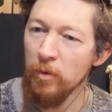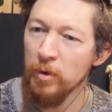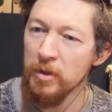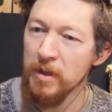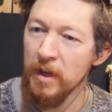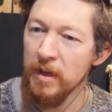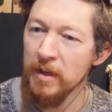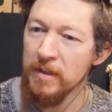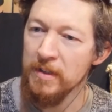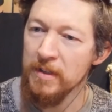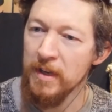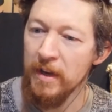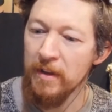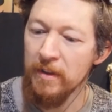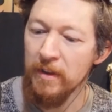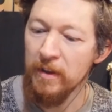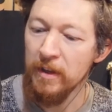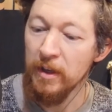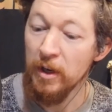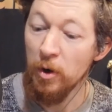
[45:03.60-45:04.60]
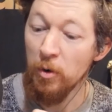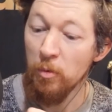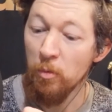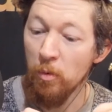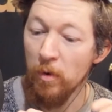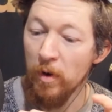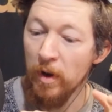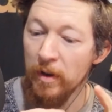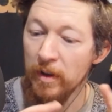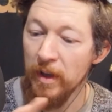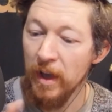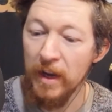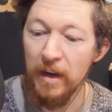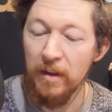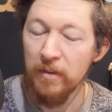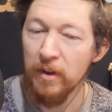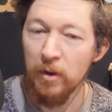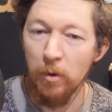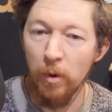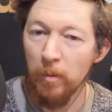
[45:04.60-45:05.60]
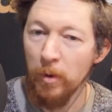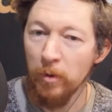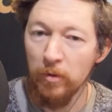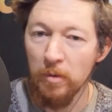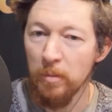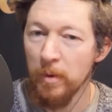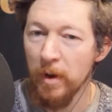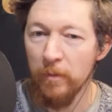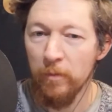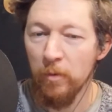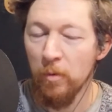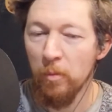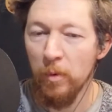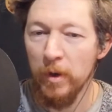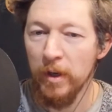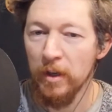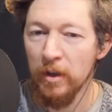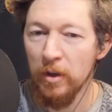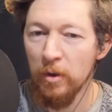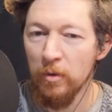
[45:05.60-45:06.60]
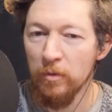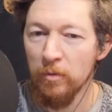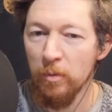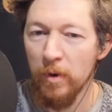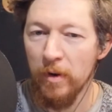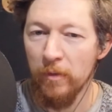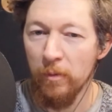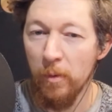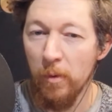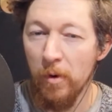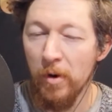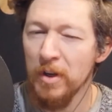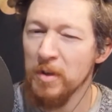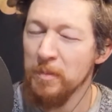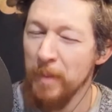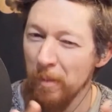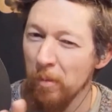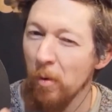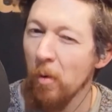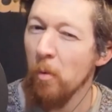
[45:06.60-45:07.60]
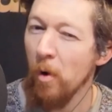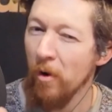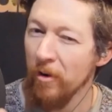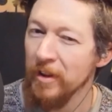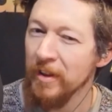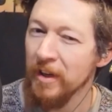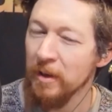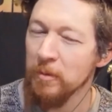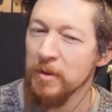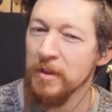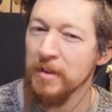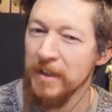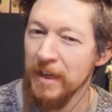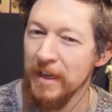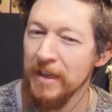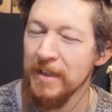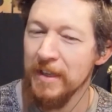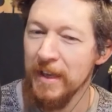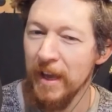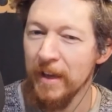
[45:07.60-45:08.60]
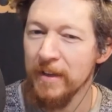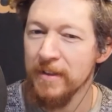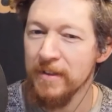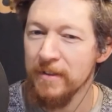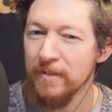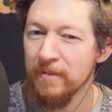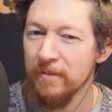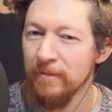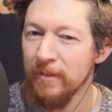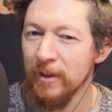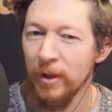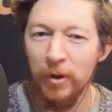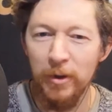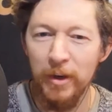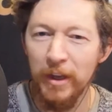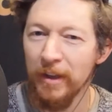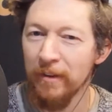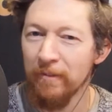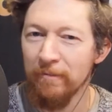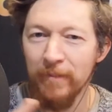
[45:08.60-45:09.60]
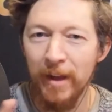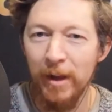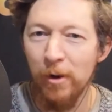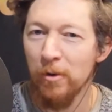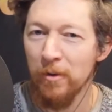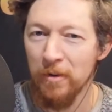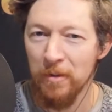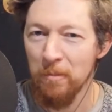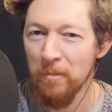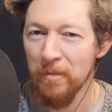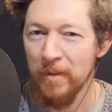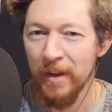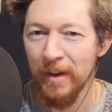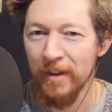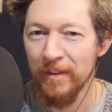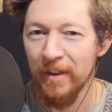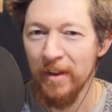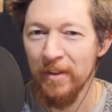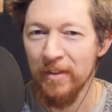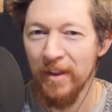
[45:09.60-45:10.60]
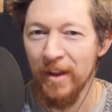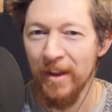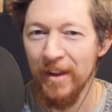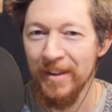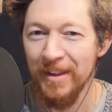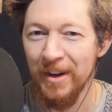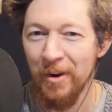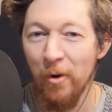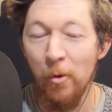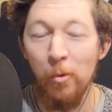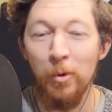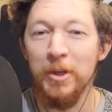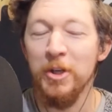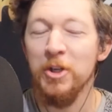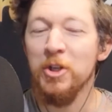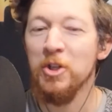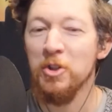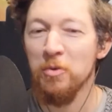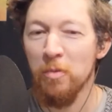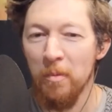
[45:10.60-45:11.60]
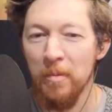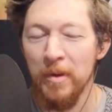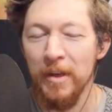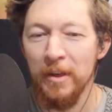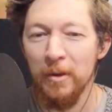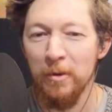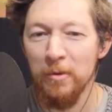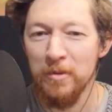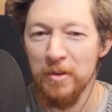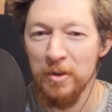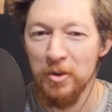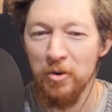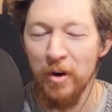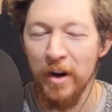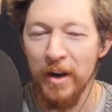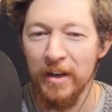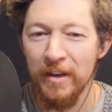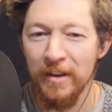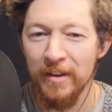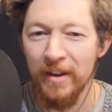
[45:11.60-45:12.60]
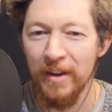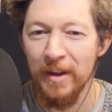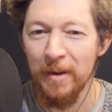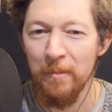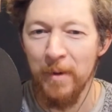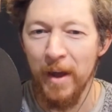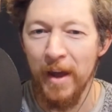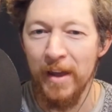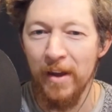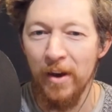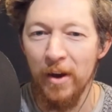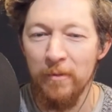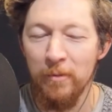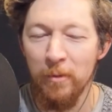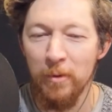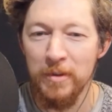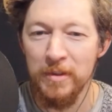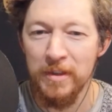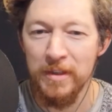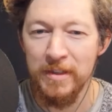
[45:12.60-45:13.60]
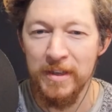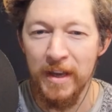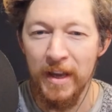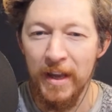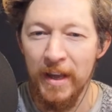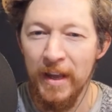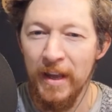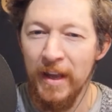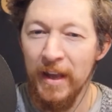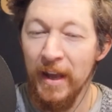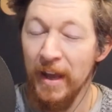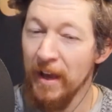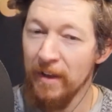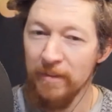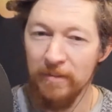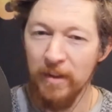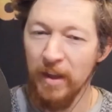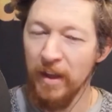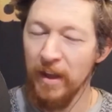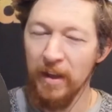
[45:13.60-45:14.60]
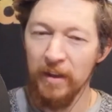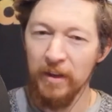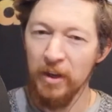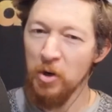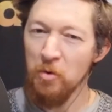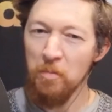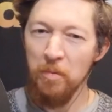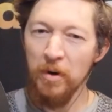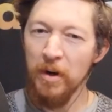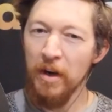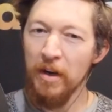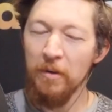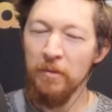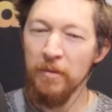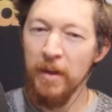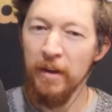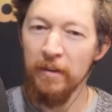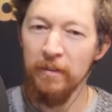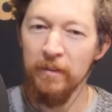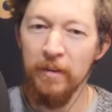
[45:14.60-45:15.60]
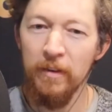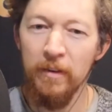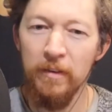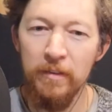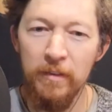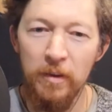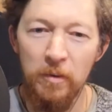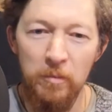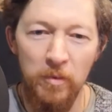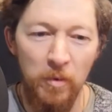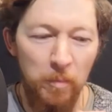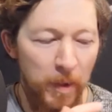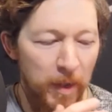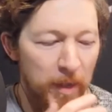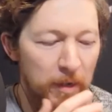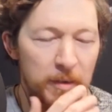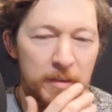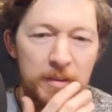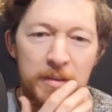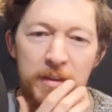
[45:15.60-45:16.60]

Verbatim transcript: artists say that you know anything you upload to the platform we can use for whatever we want? Because people were worried that it was a TTS learning algorithm thing and that, that mm-hmm. you know auditions were being used to train um, AI voices. Yeah. It, can you put any of that to, to, to bed? Is that